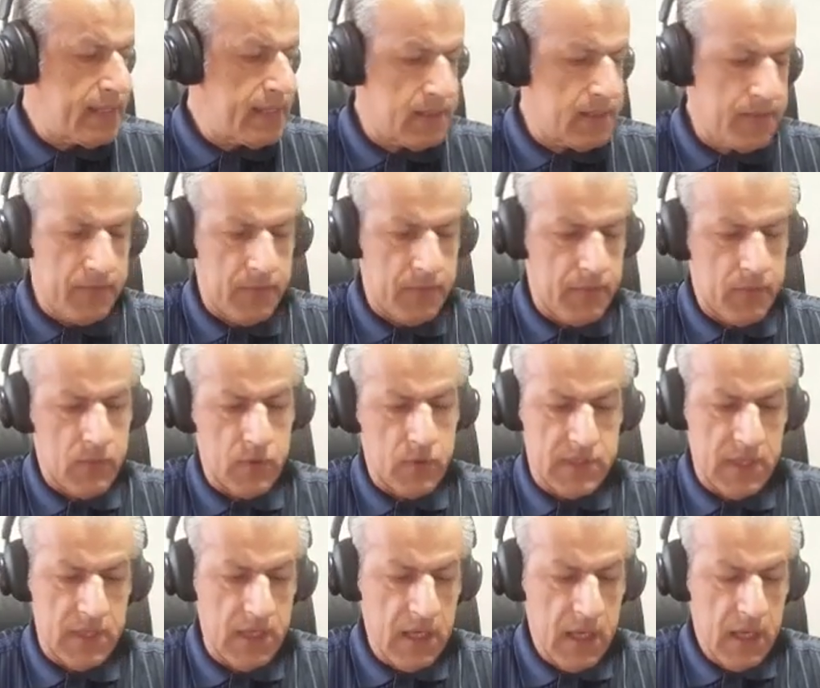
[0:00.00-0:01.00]
You see,
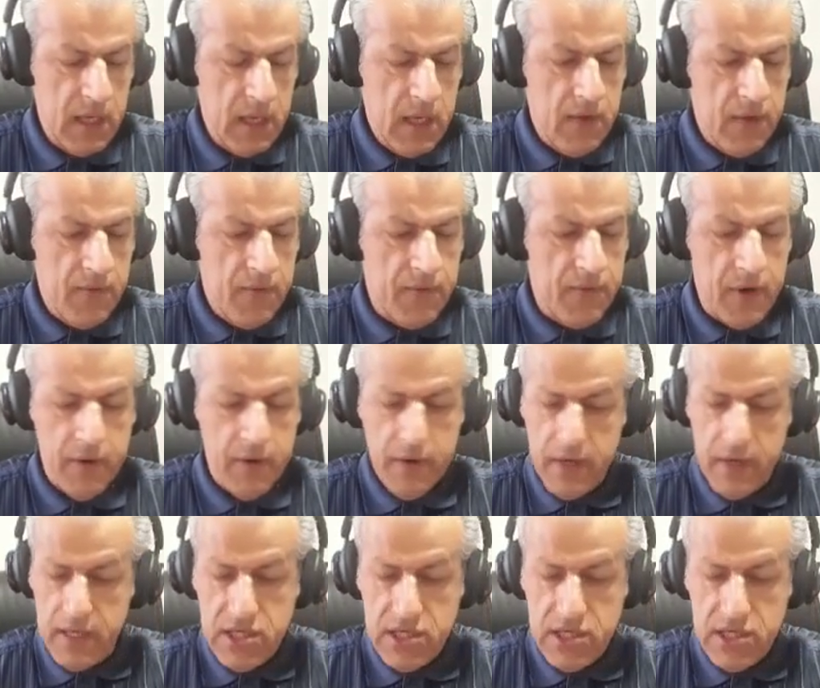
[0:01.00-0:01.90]
for initial